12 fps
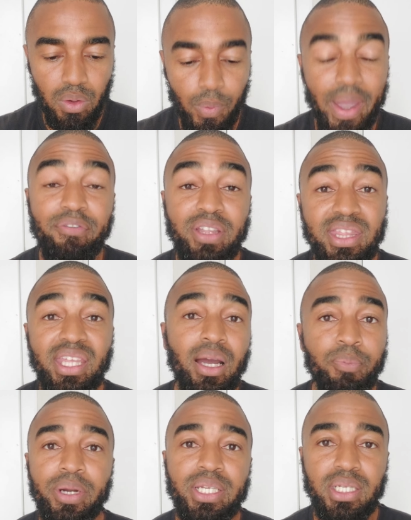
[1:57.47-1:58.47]
We have a
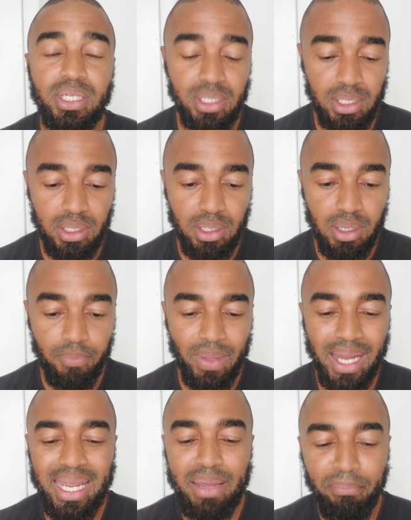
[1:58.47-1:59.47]
thug president
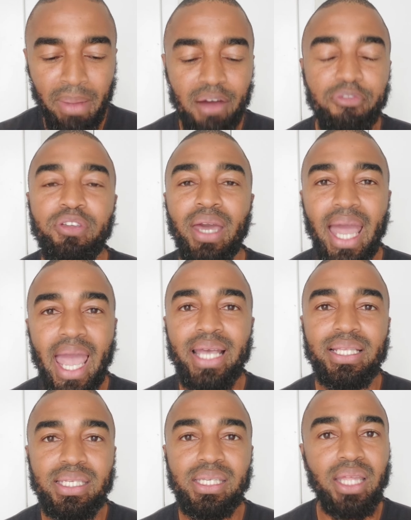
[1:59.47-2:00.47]
and a mafia
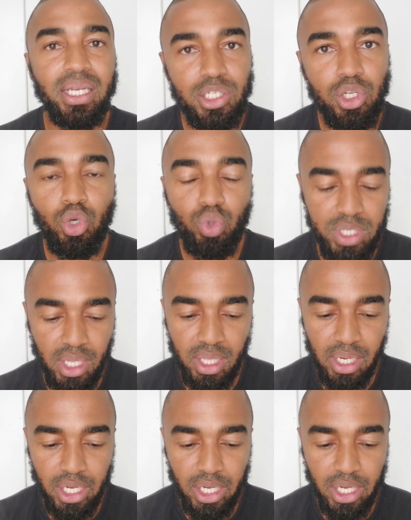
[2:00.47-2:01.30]
ANC that is looting the